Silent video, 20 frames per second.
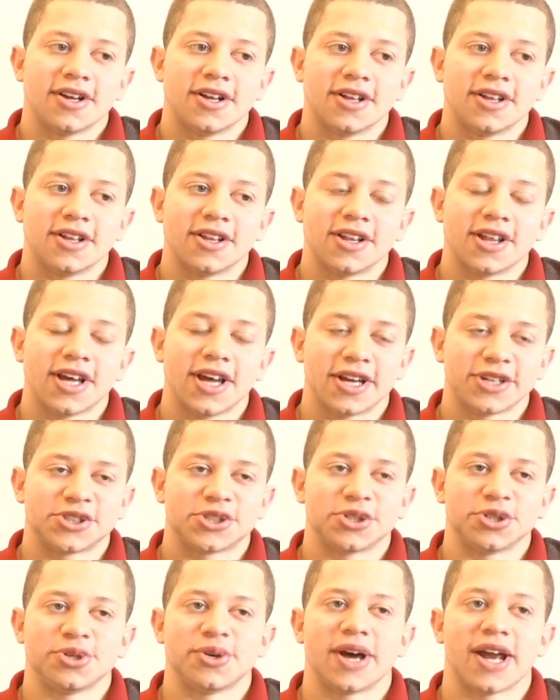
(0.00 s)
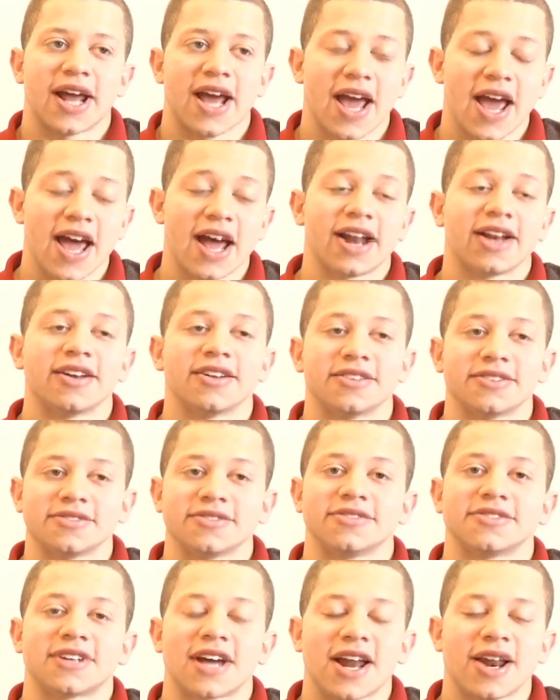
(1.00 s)
issue at hand
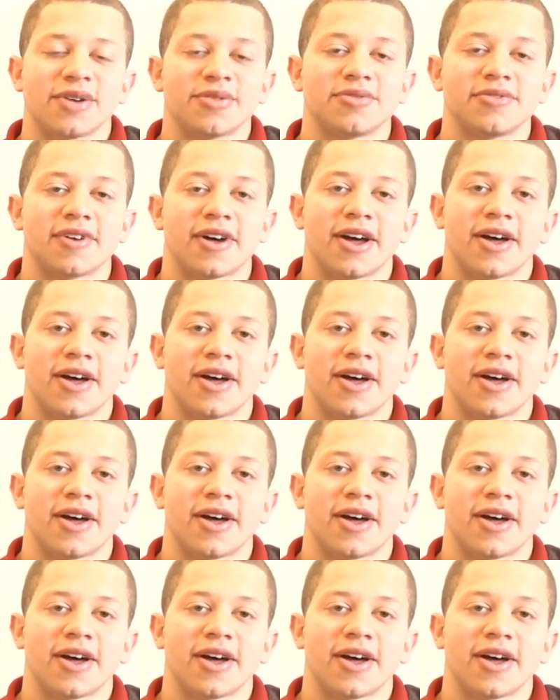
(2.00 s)
kind of